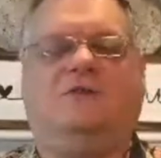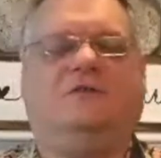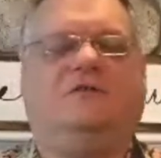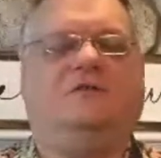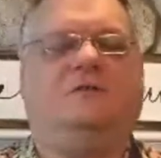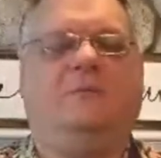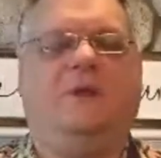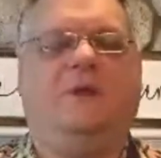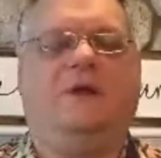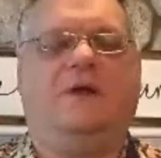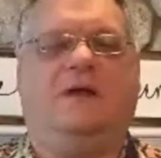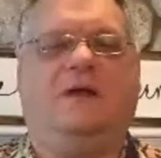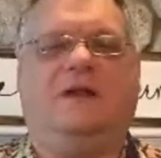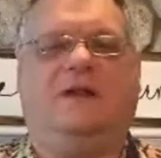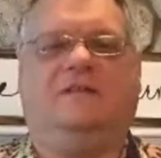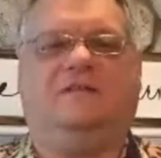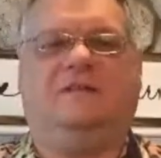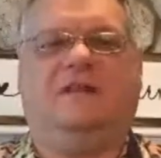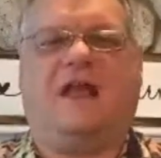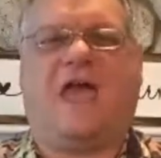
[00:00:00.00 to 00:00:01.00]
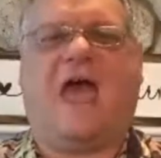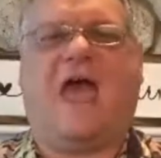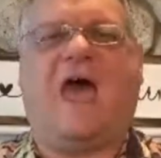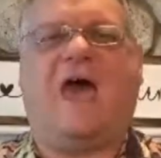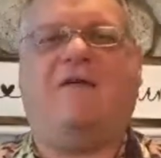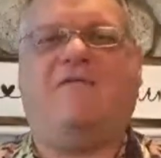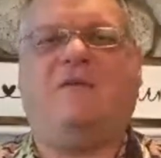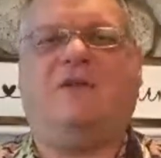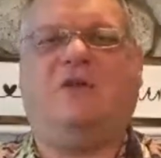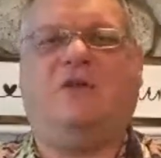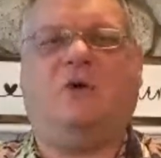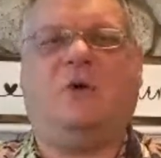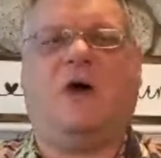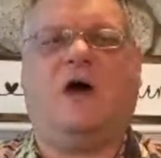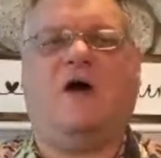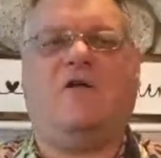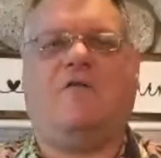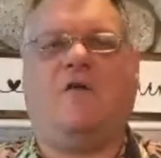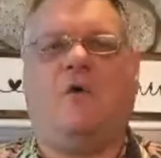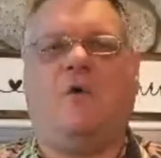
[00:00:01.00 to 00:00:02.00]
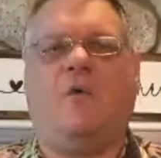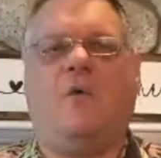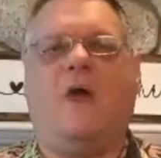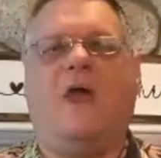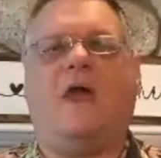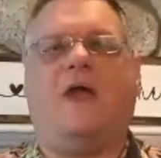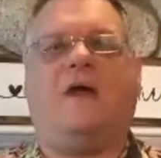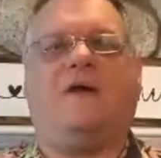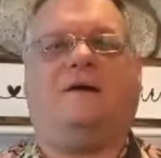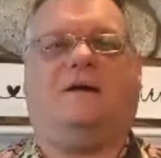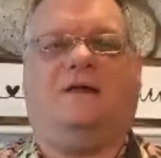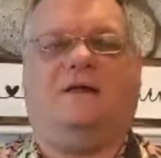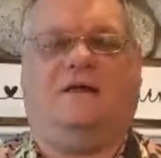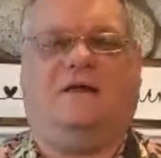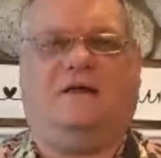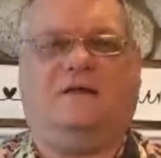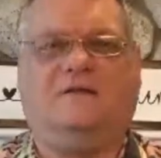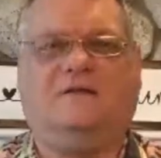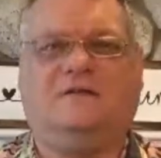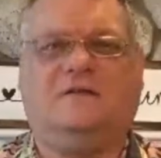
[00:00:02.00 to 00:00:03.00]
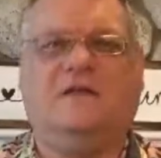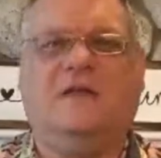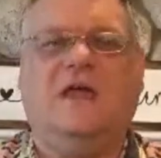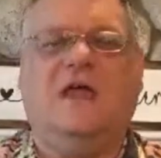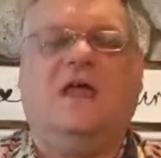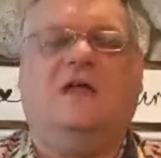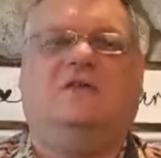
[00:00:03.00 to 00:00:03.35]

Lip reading: your spirit is an avenue of awareness.